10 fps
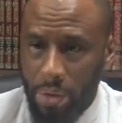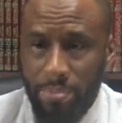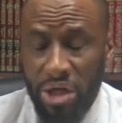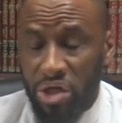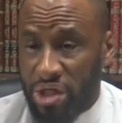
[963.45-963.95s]

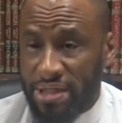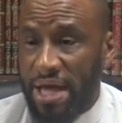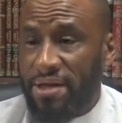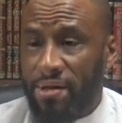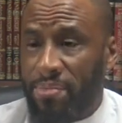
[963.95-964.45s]
mentioned
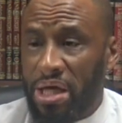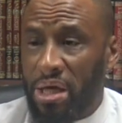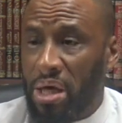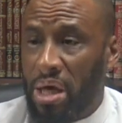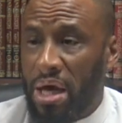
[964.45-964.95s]
said to
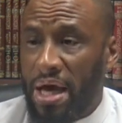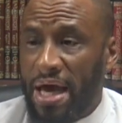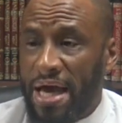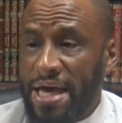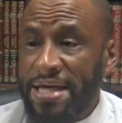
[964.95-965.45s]
me,
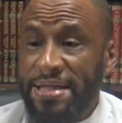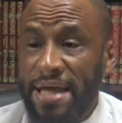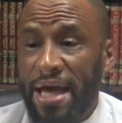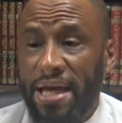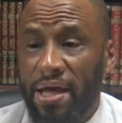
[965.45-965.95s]
he
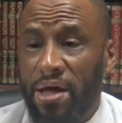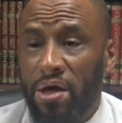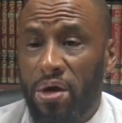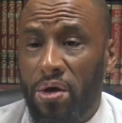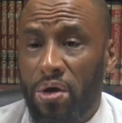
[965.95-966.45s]
said,
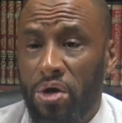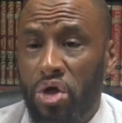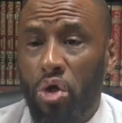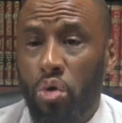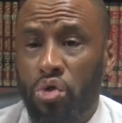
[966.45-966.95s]

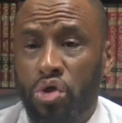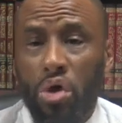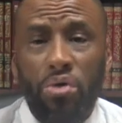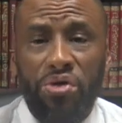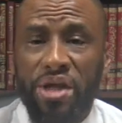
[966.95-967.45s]
you know,
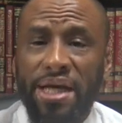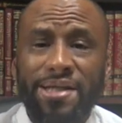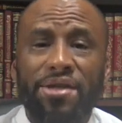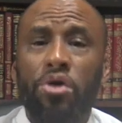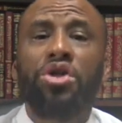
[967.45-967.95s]
certain
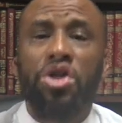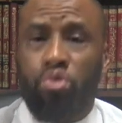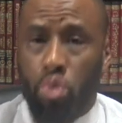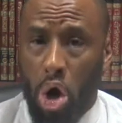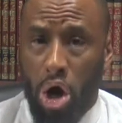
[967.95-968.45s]
things they're just
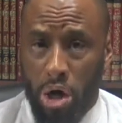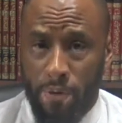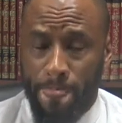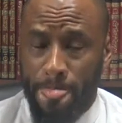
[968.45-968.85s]
wrong